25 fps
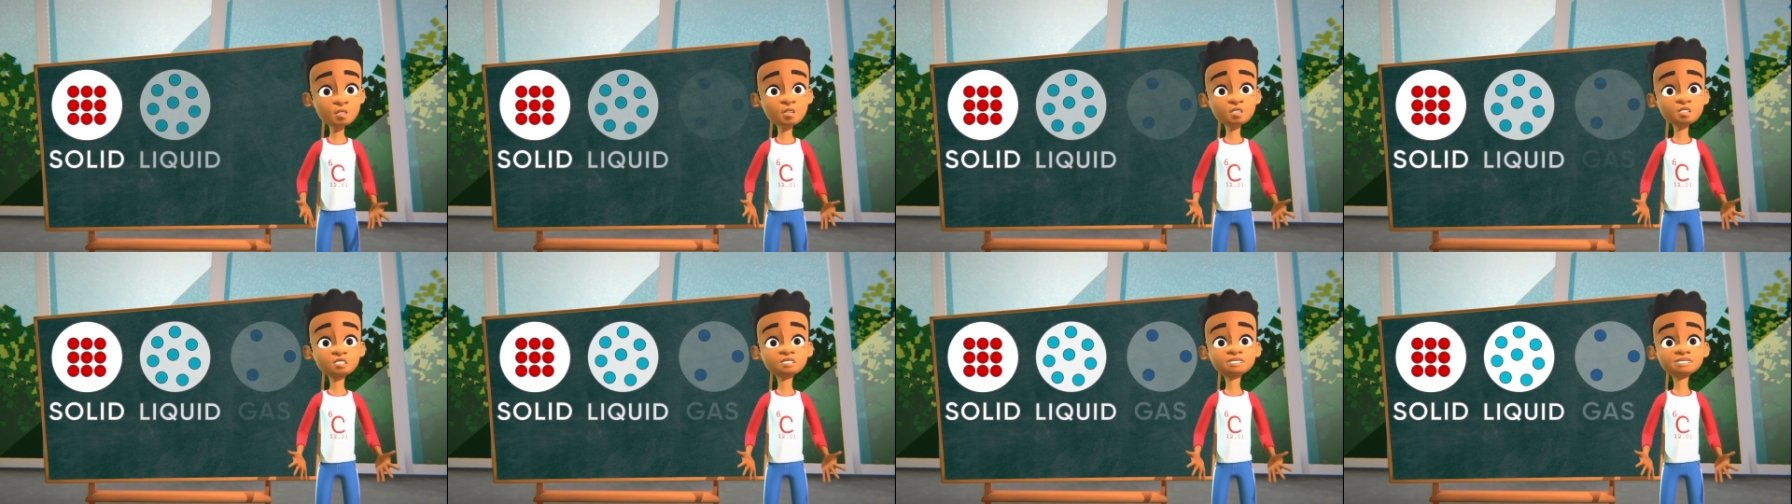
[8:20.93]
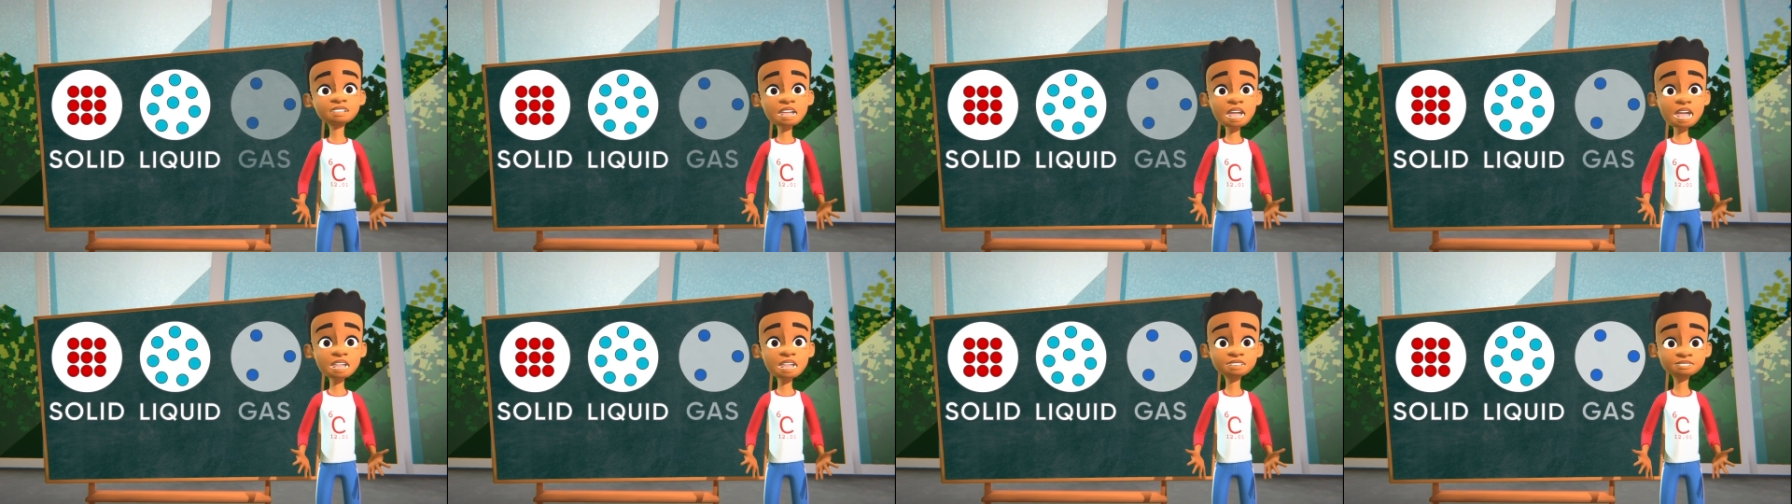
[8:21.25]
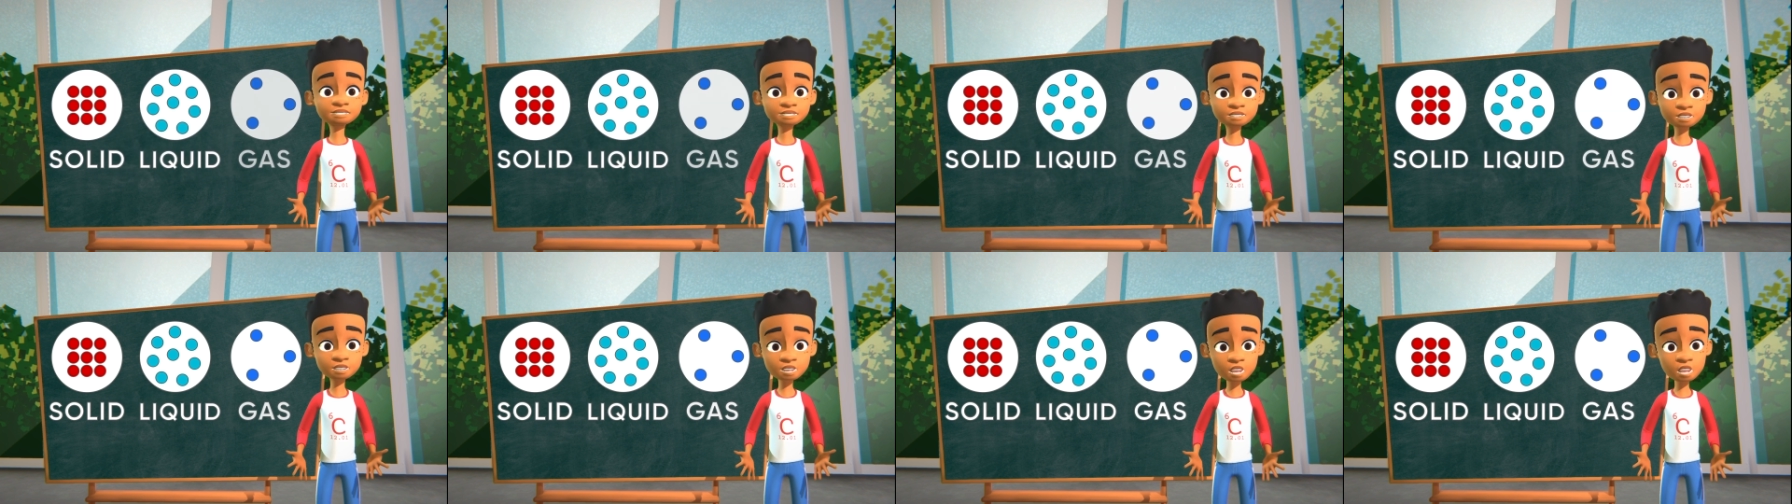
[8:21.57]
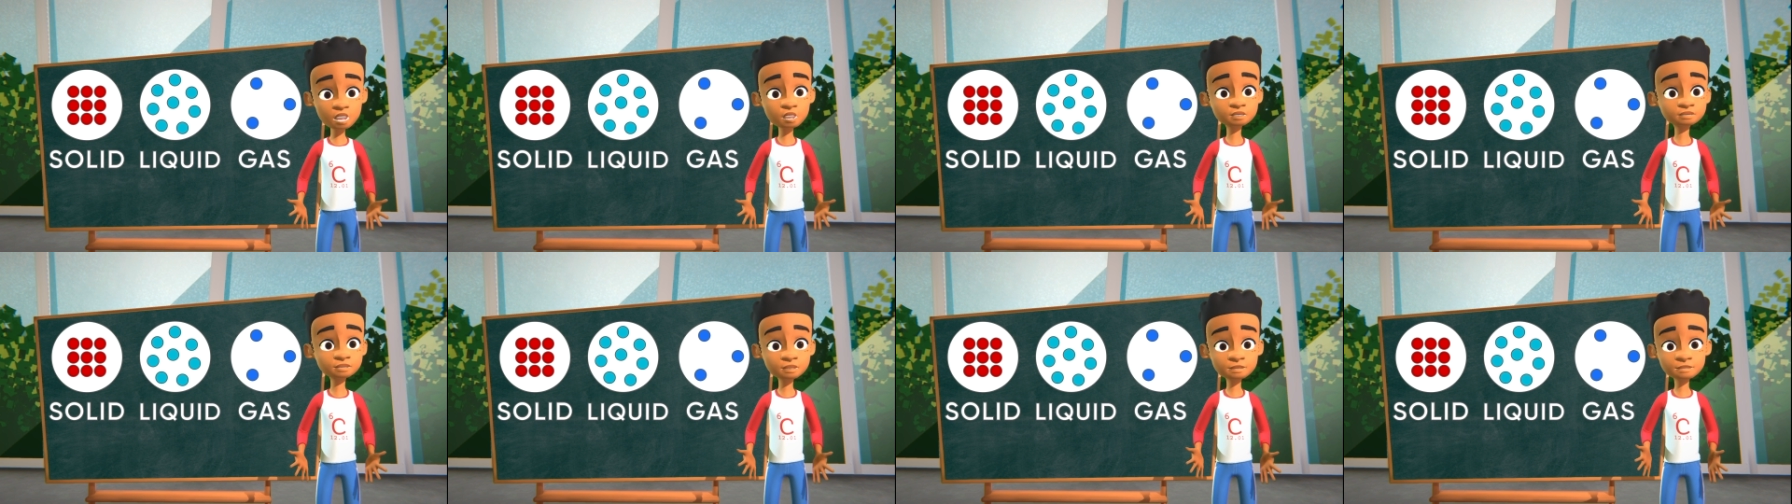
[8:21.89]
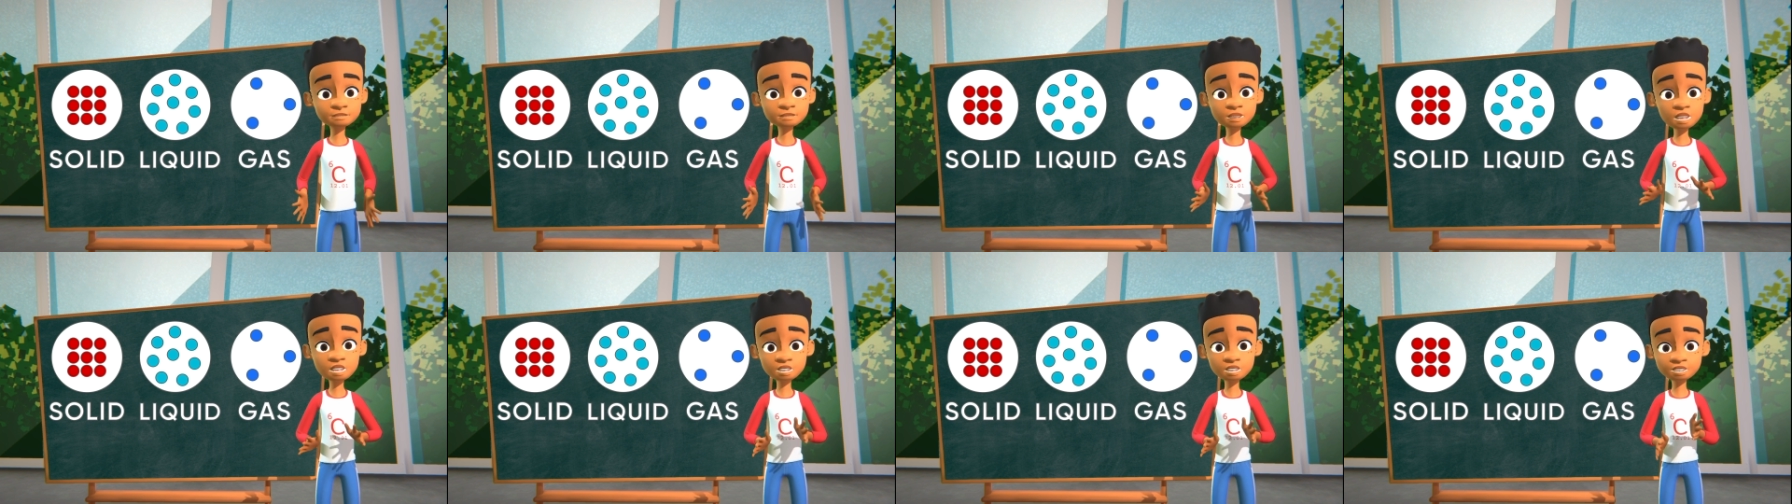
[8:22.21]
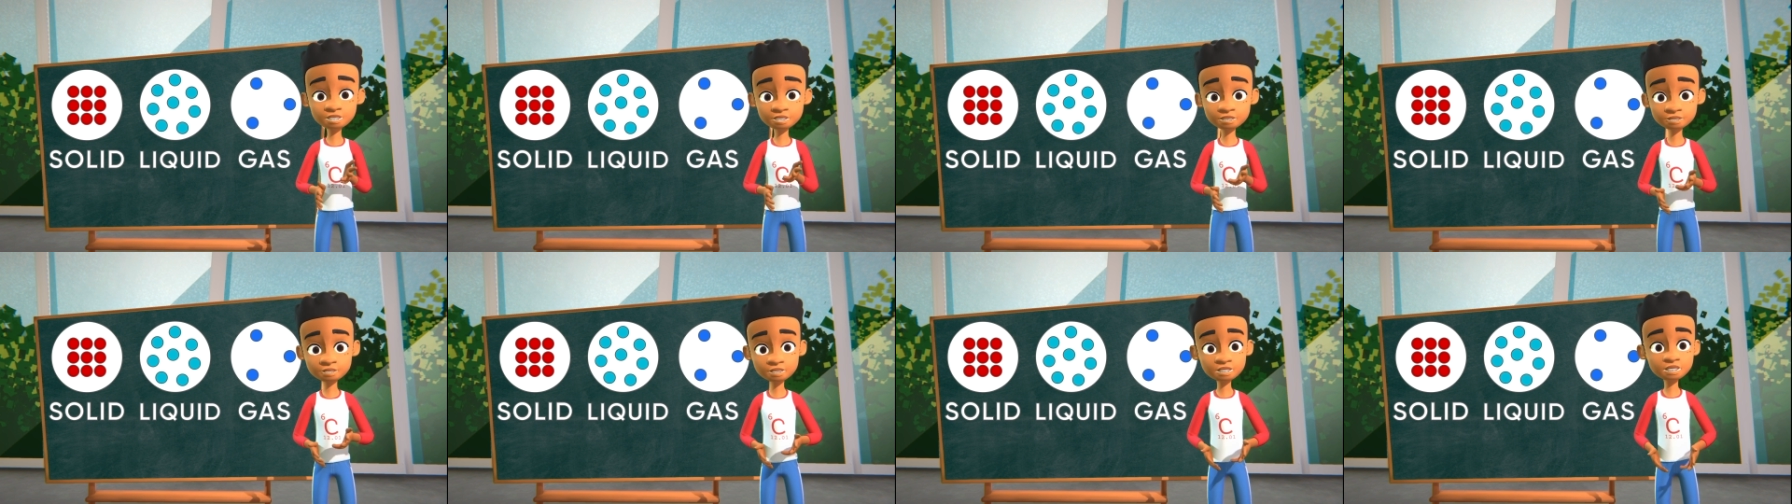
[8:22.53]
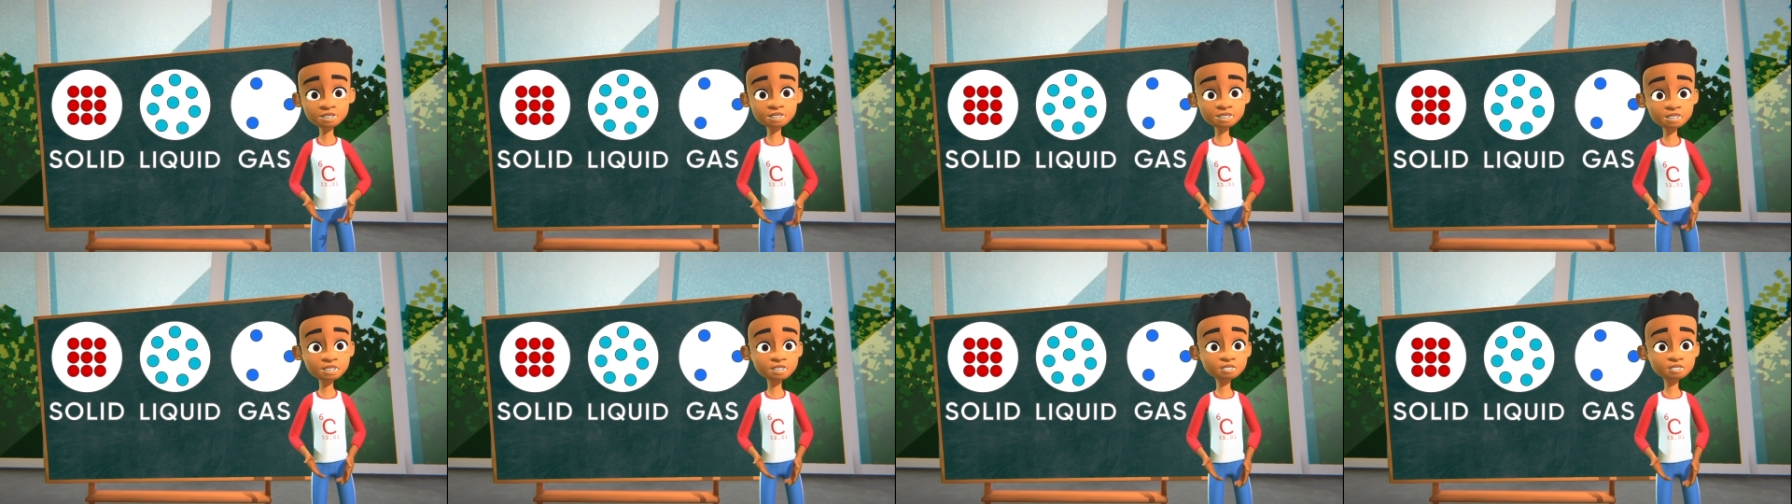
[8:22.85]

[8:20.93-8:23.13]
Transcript: or gas could be measured